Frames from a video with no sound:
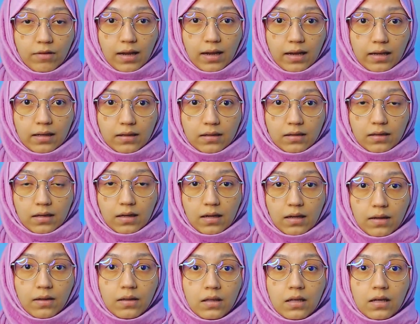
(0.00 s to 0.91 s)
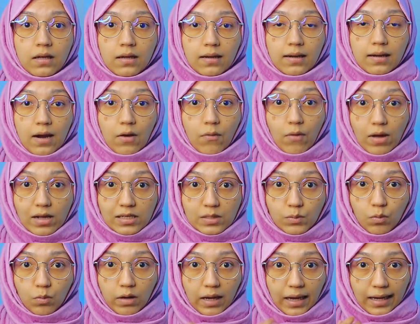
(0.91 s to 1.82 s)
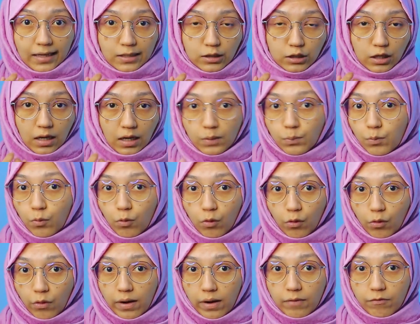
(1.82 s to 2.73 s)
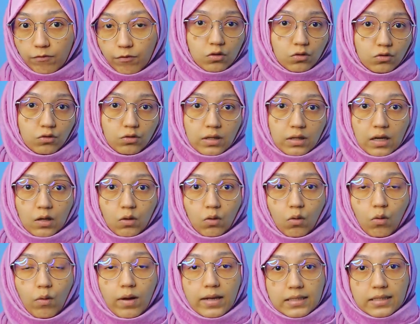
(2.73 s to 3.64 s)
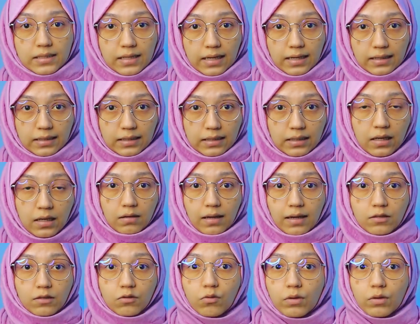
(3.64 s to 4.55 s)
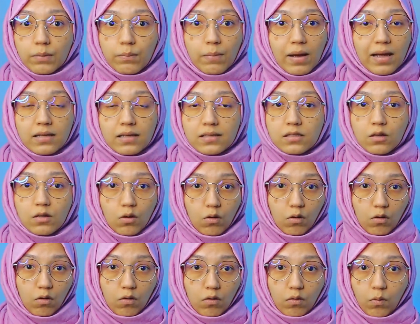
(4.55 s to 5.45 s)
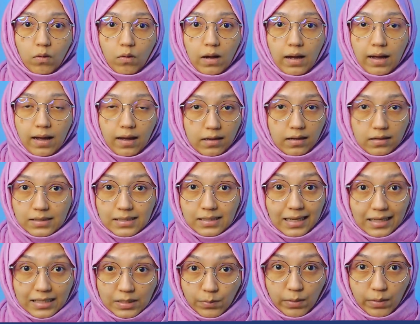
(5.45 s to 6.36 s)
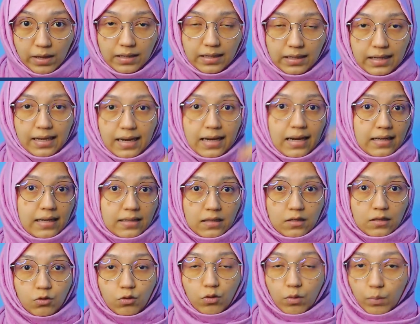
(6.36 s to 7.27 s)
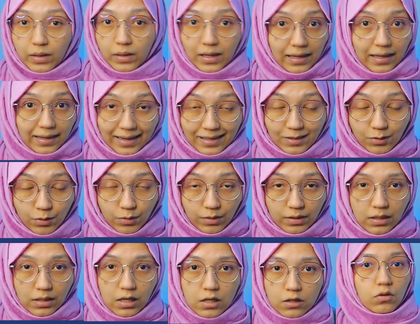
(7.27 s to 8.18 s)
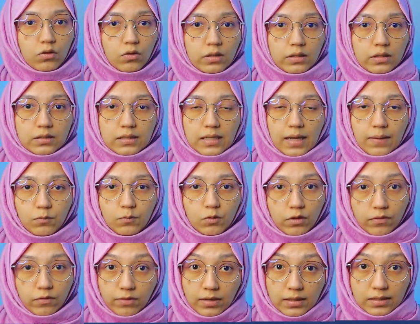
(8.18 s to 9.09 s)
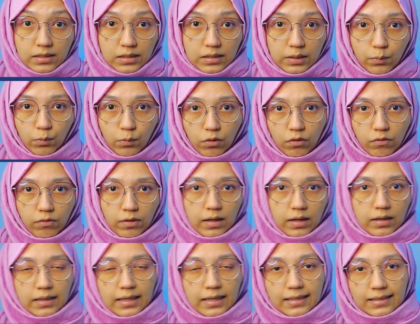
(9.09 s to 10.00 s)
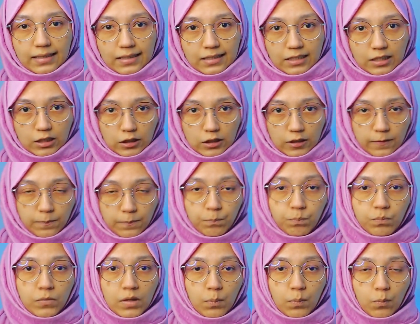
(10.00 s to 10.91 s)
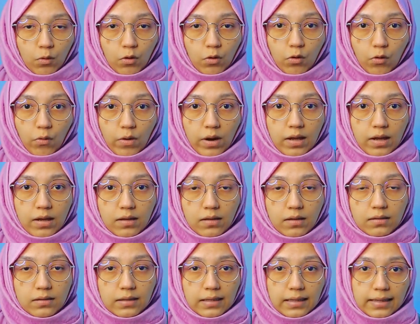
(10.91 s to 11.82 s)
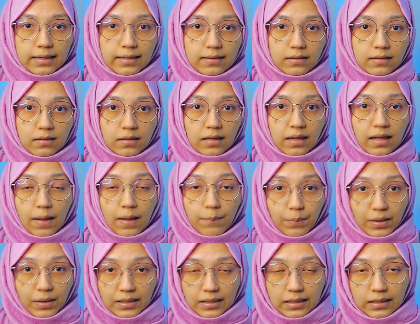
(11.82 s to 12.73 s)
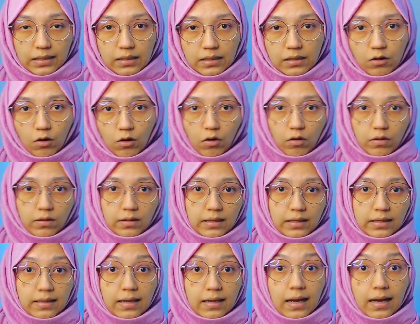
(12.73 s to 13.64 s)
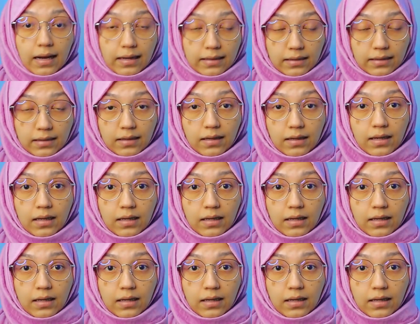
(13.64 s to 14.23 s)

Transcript: like a Erasmus exchange program, so you can go and study for like 3 months or 6 months in another European country. Also some university provide internship program in company or in other